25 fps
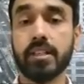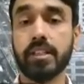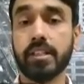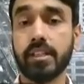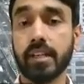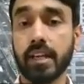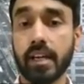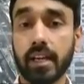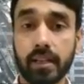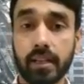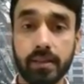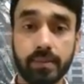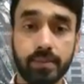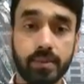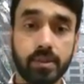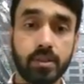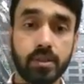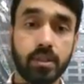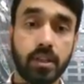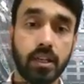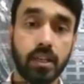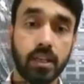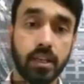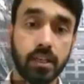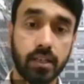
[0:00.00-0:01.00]
It helps
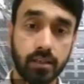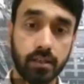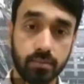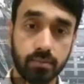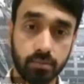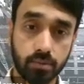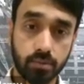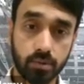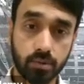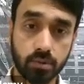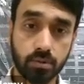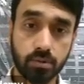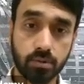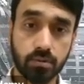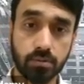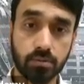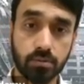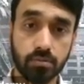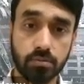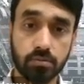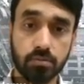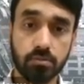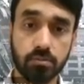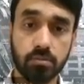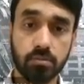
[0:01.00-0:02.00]
to